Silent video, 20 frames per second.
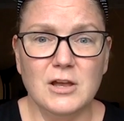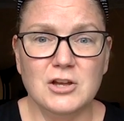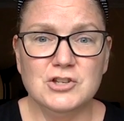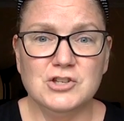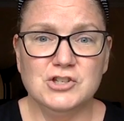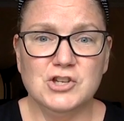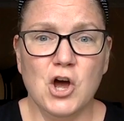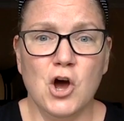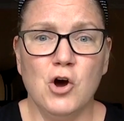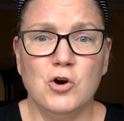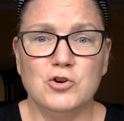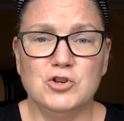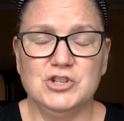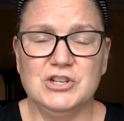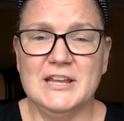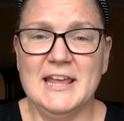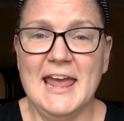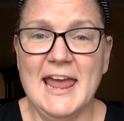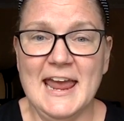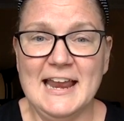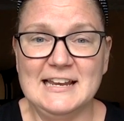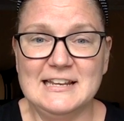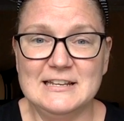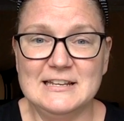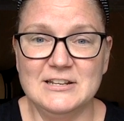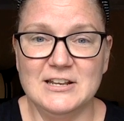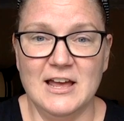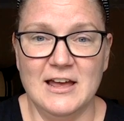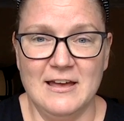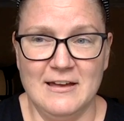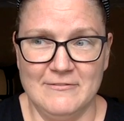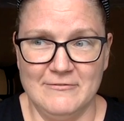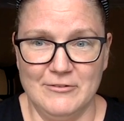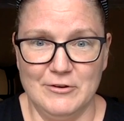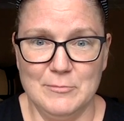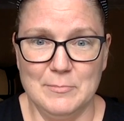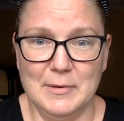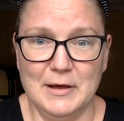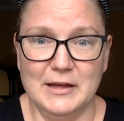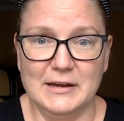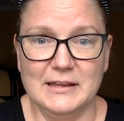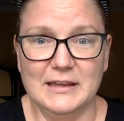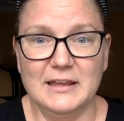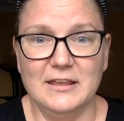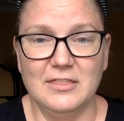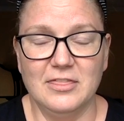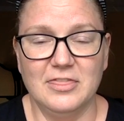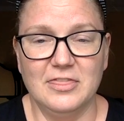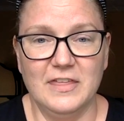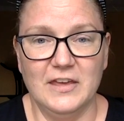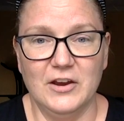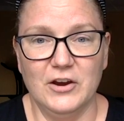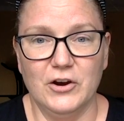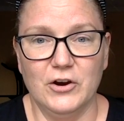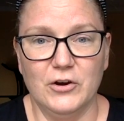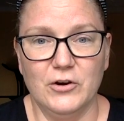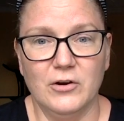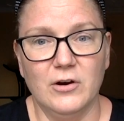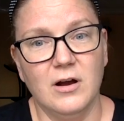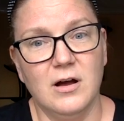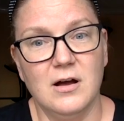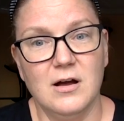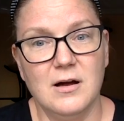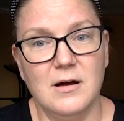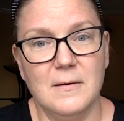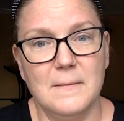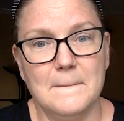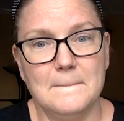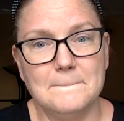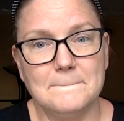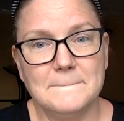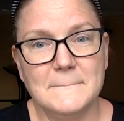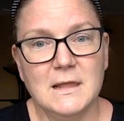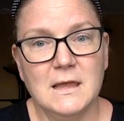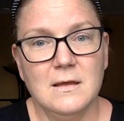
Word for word: So she handed everybody their um,